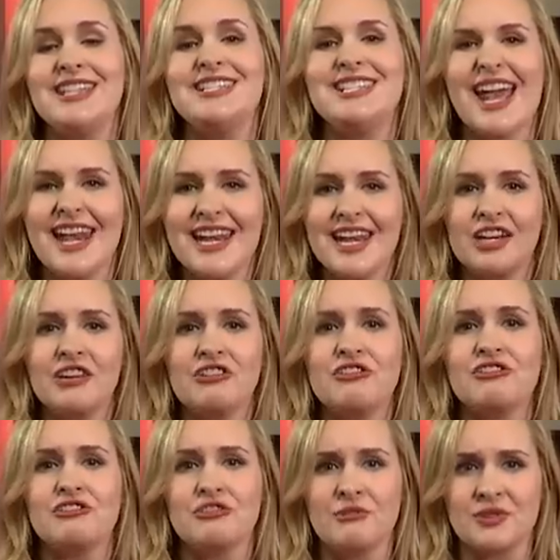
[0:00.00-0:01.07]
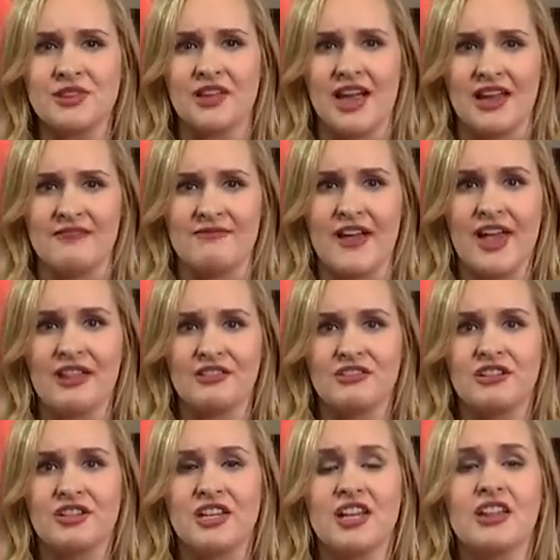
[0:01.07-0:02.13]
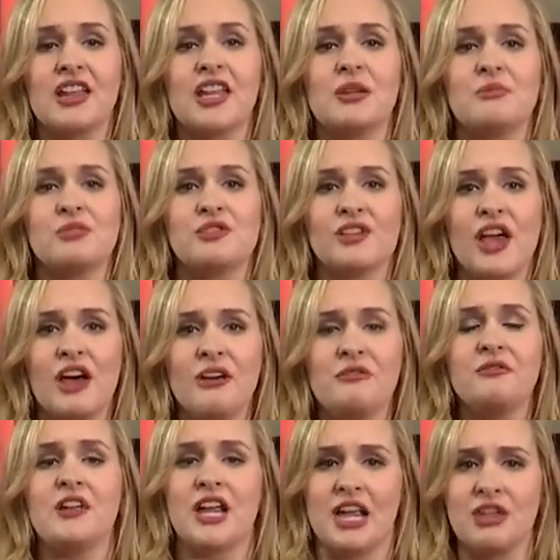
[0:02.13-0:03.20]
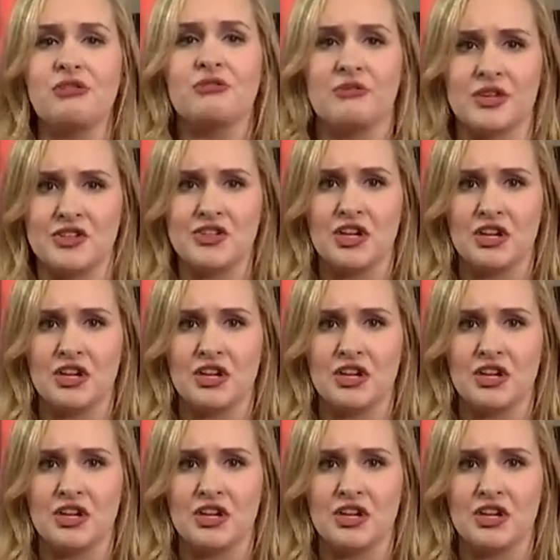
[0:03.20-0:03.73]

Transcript: he detonated a suicide vest, killing himself and three